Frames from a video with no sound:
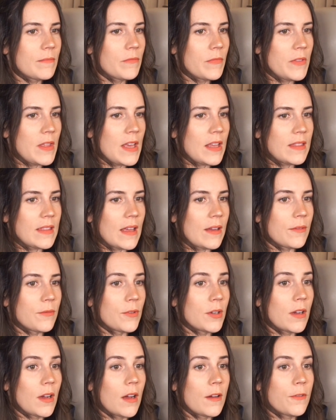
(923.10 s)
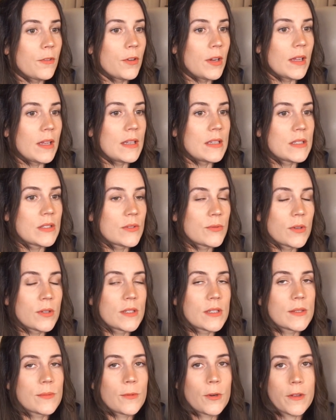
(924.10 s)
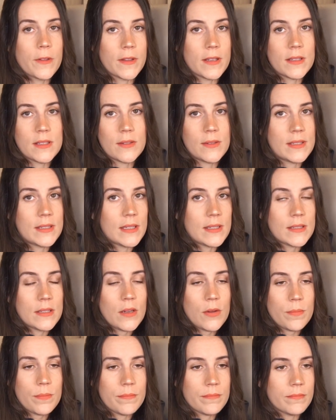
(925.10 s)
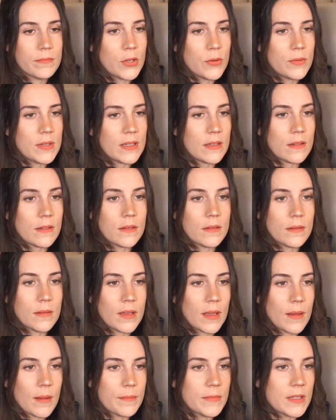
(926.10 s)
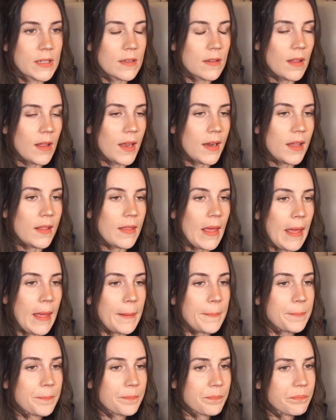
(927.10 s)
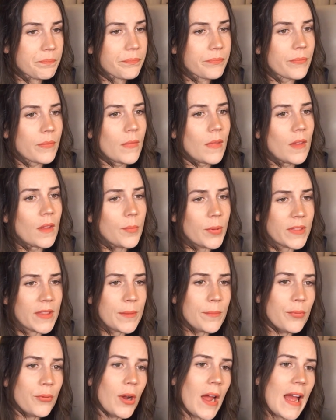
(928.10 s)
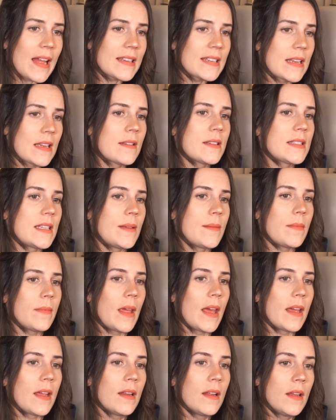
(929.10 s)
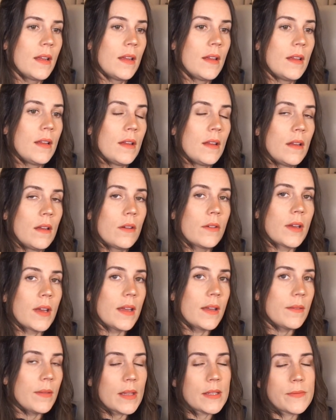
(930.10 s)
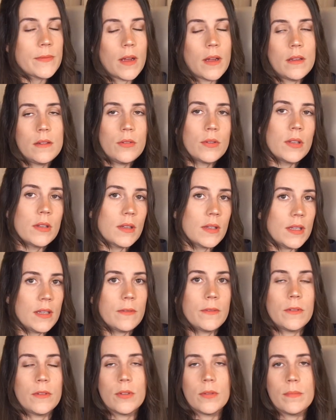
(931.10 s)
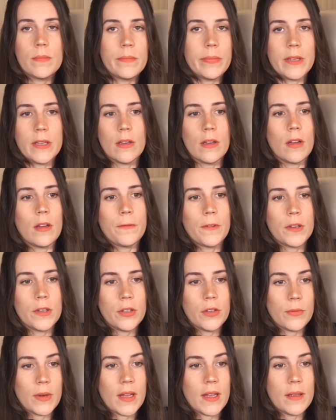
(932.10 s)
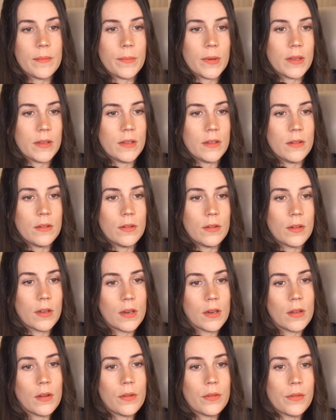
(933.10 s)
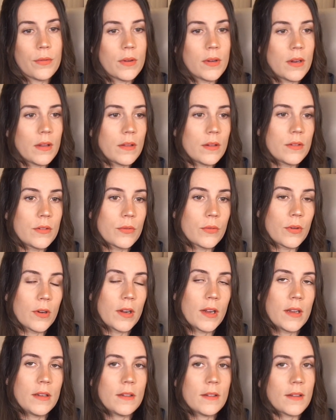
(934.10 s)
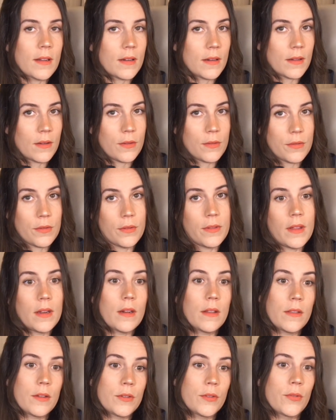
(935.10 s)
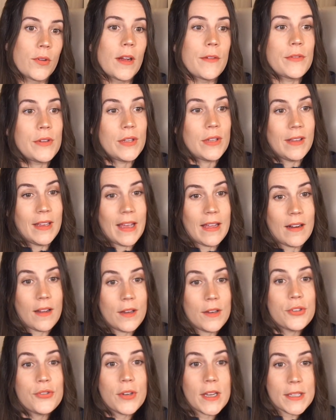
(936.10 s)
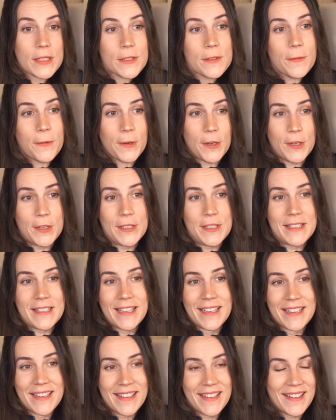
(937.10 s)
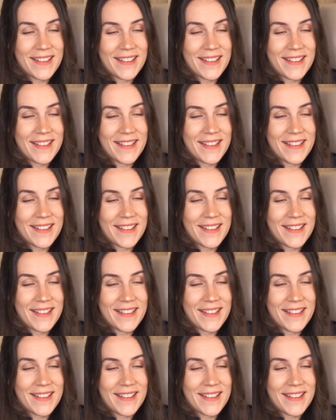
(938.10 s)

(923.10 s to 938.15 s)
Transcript: think that recovering his swords is worth it. So he says, nope, no deal. I'm declining that. But then Pratt tells him that, okay, that's fine. You can leave. You can be off on your way, but you're going to go through another door, and you're going to go through that other door after you get undressed first.